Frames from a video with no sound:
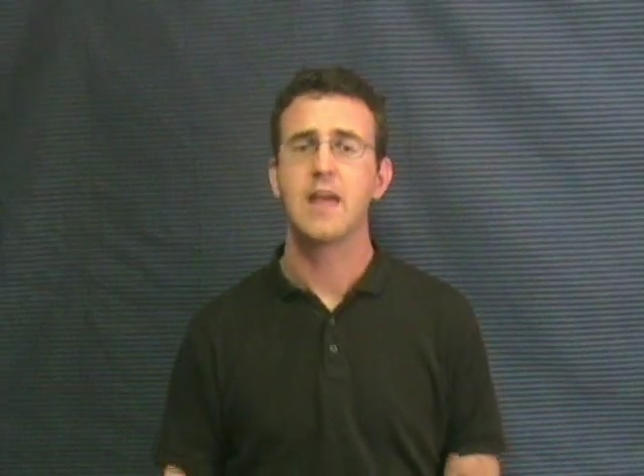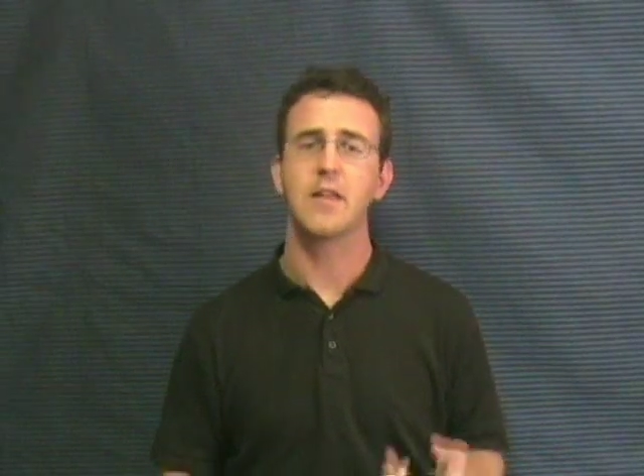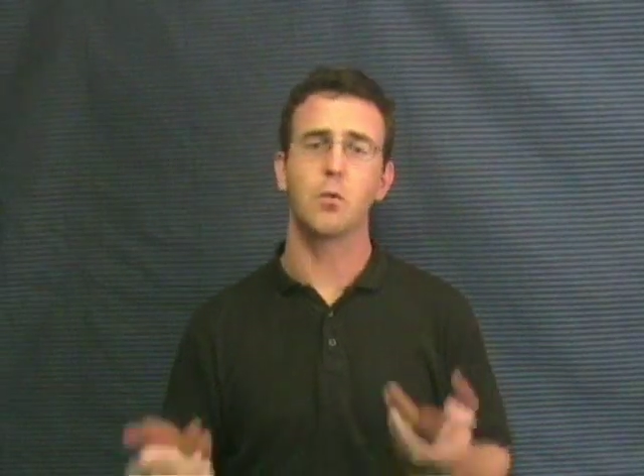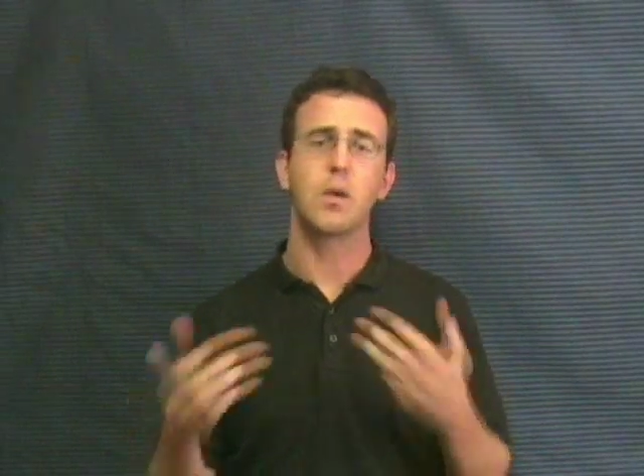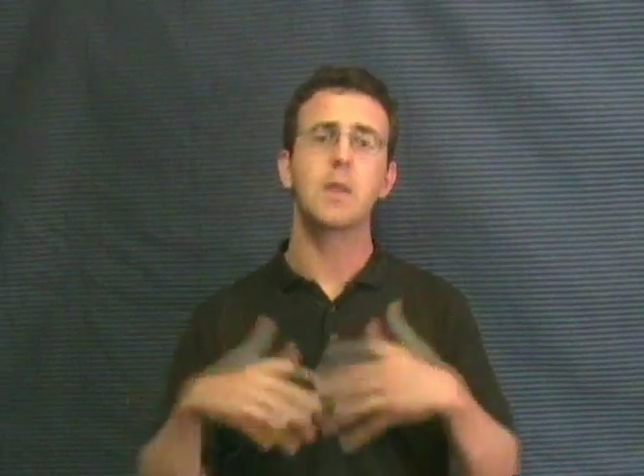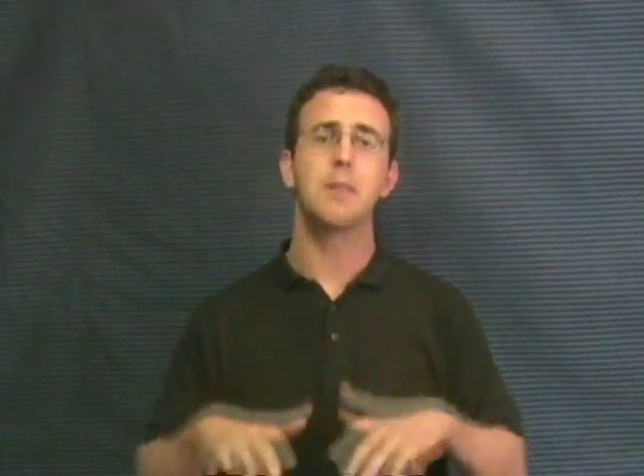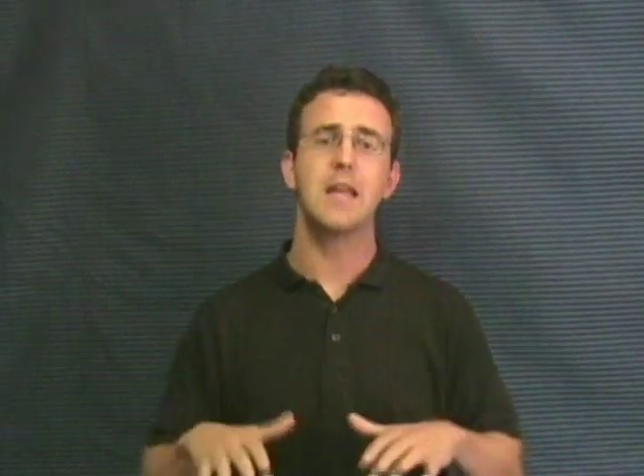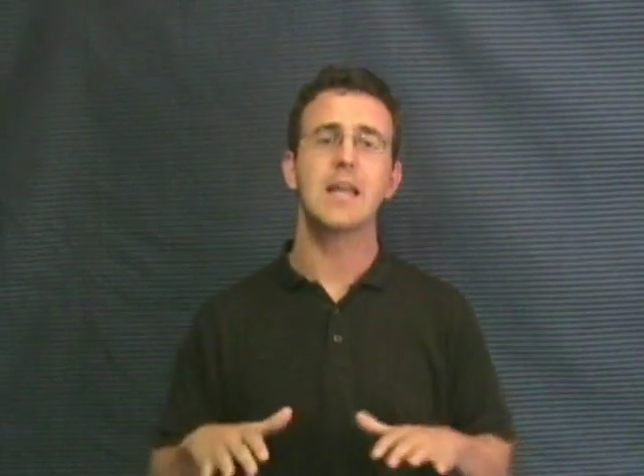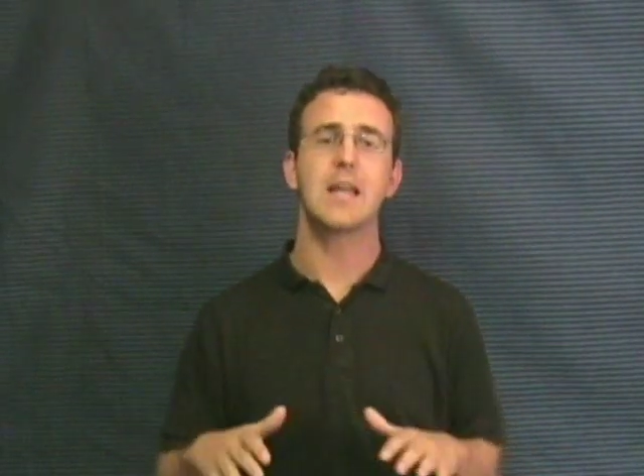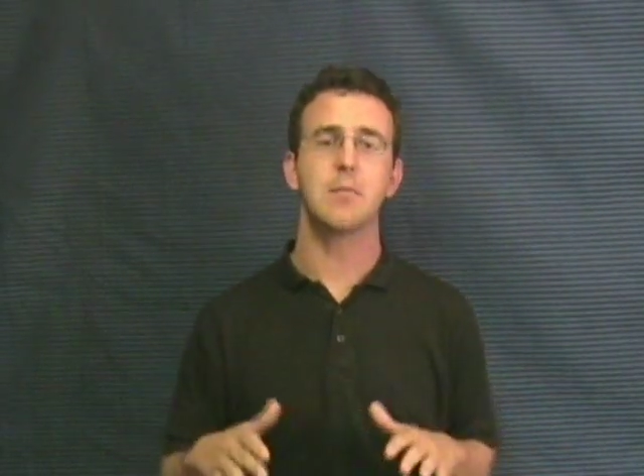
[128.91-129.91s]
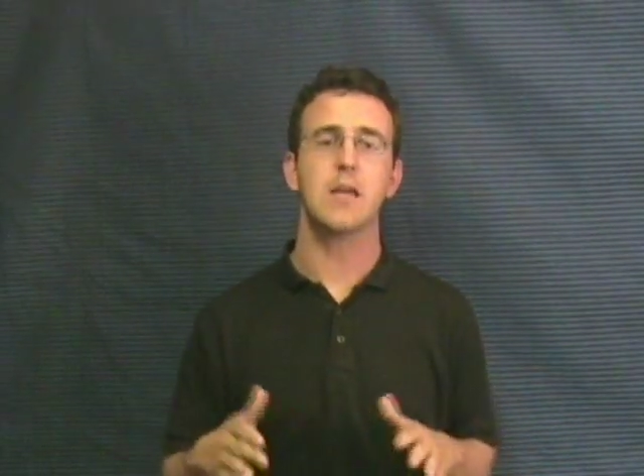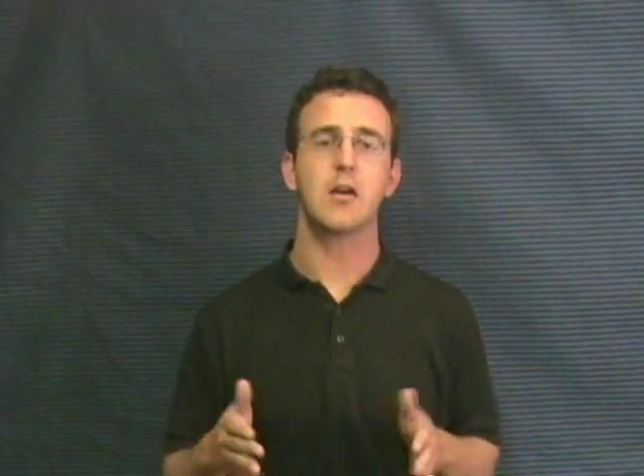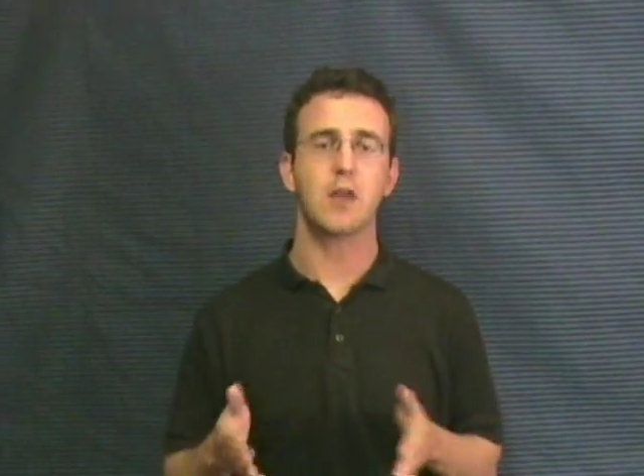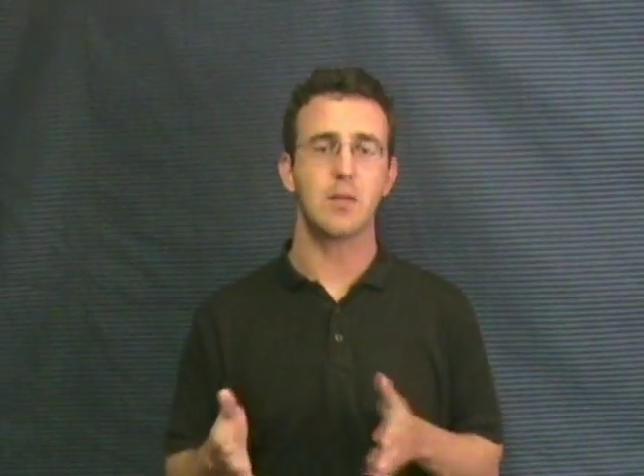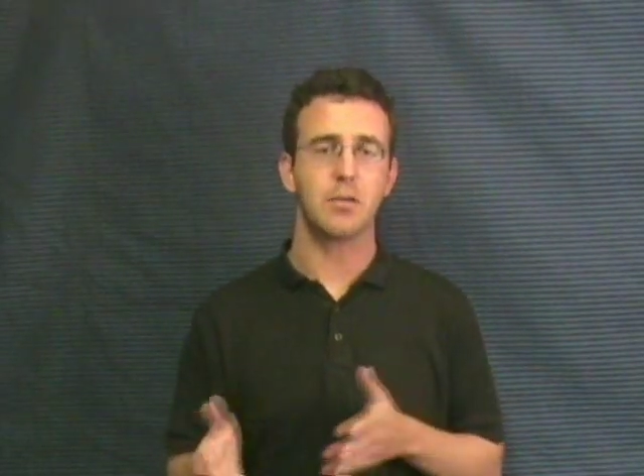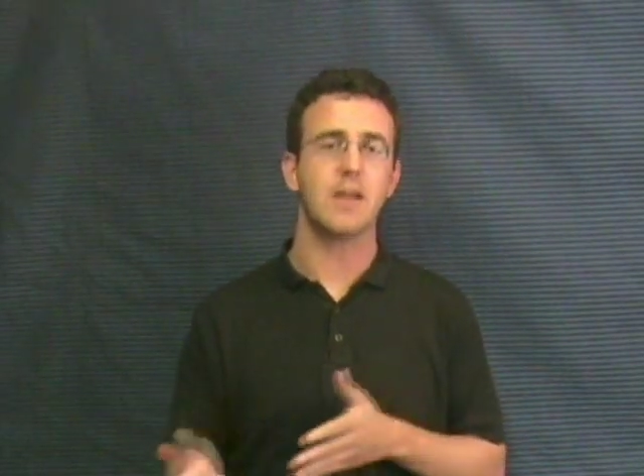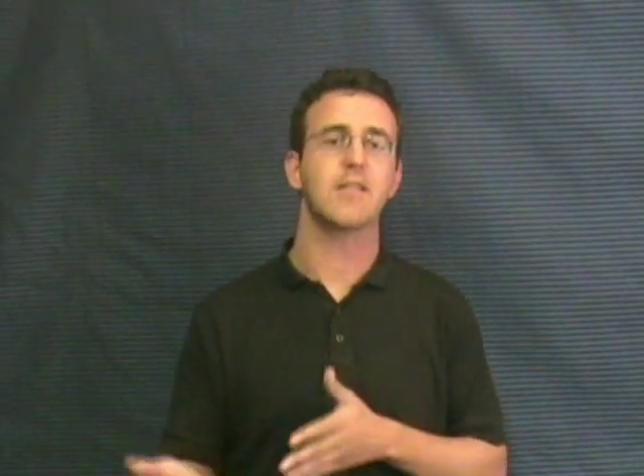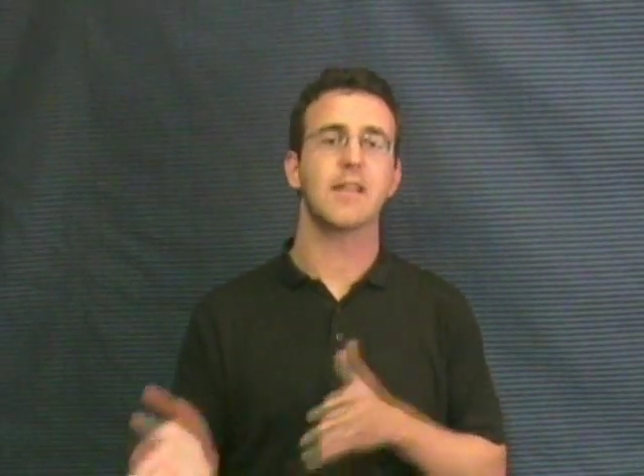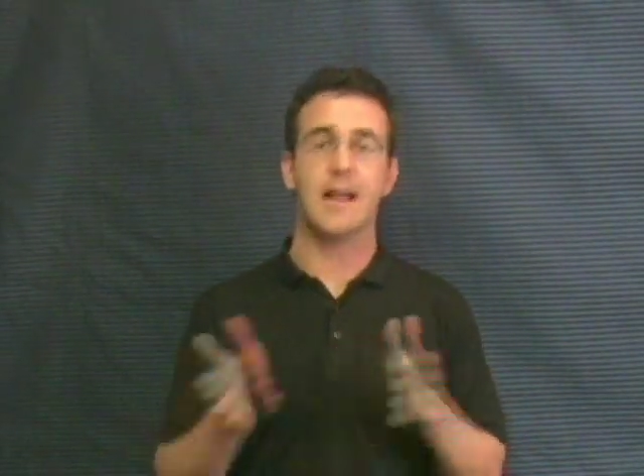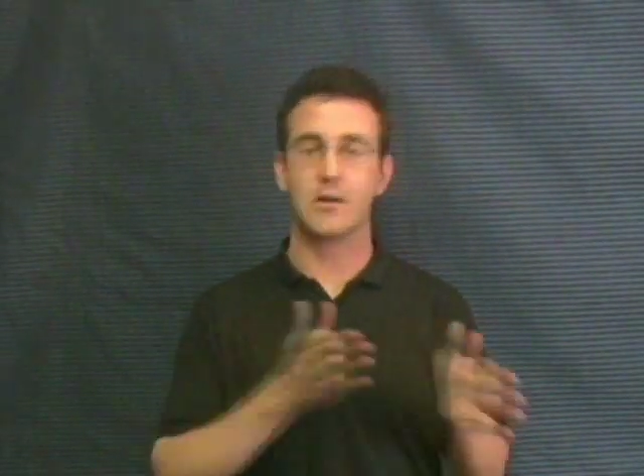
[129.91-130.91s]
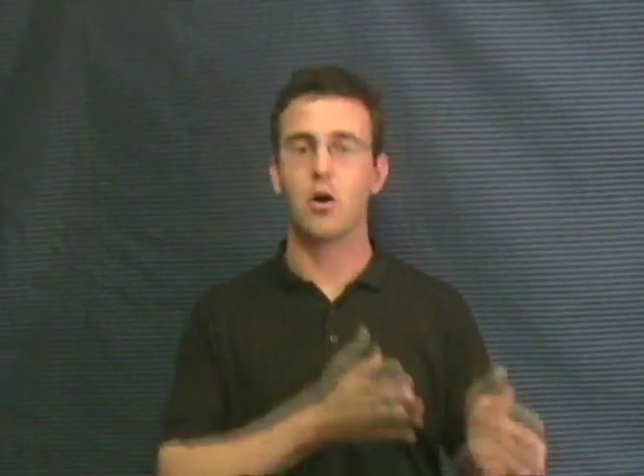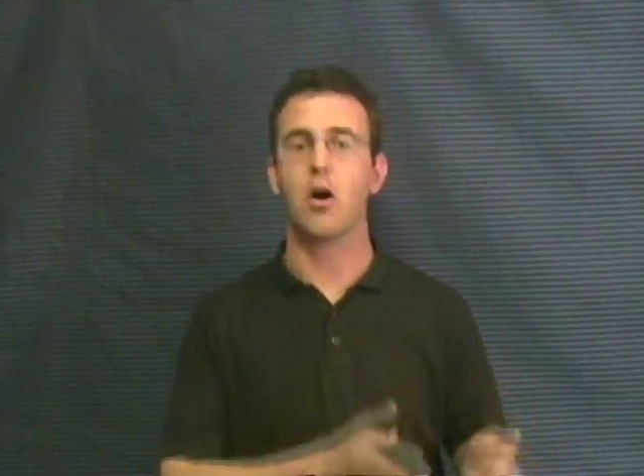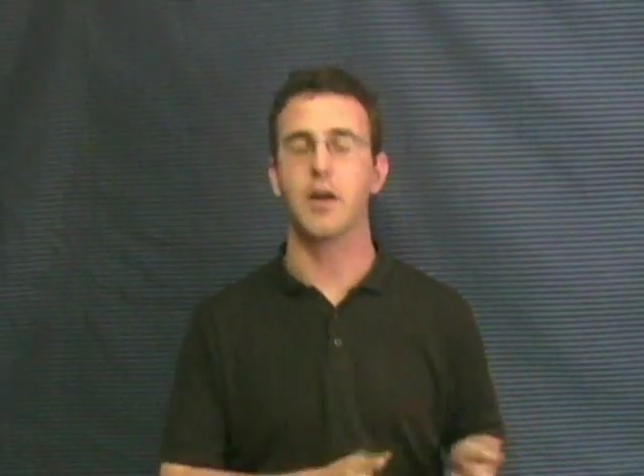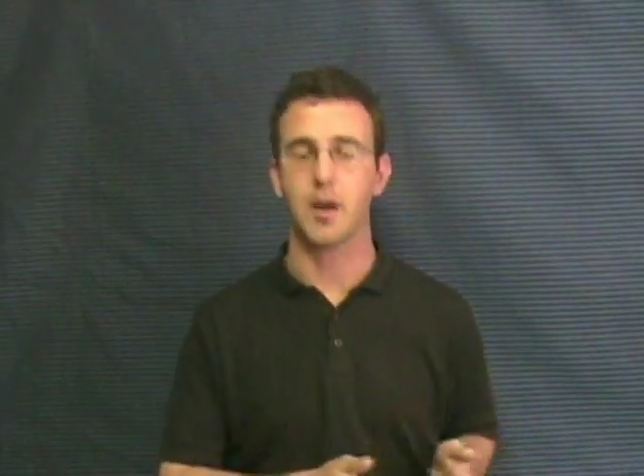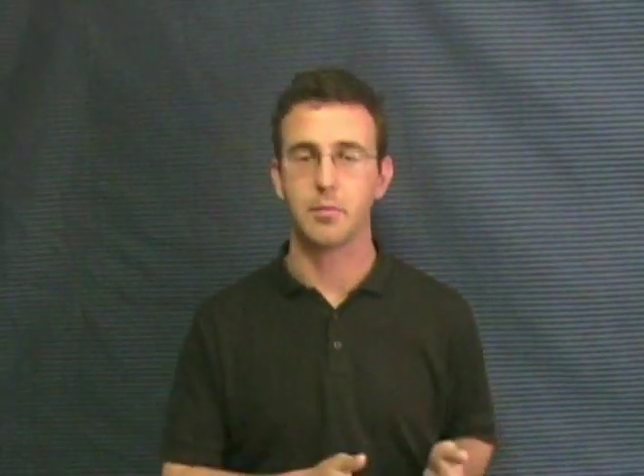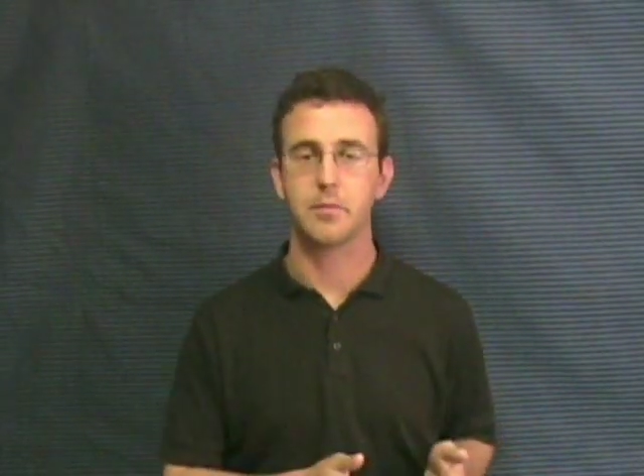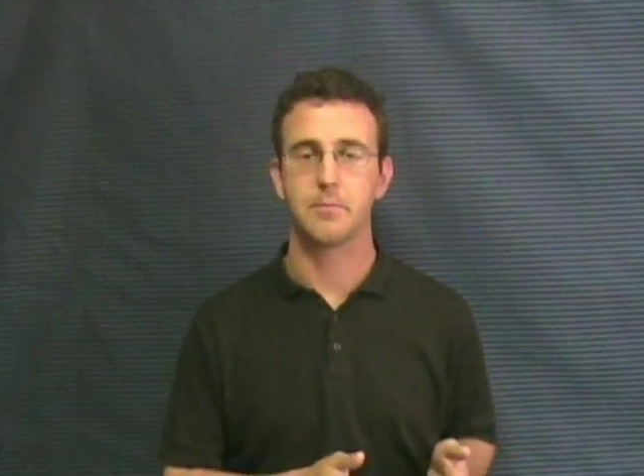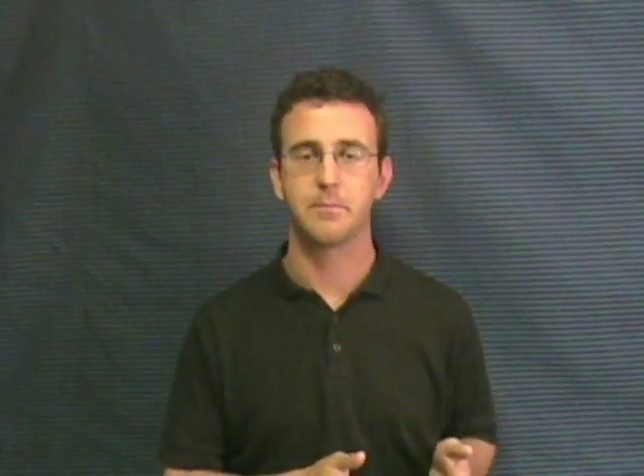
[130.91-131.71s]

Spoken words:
then Wikipedia can be a great place to get caught up.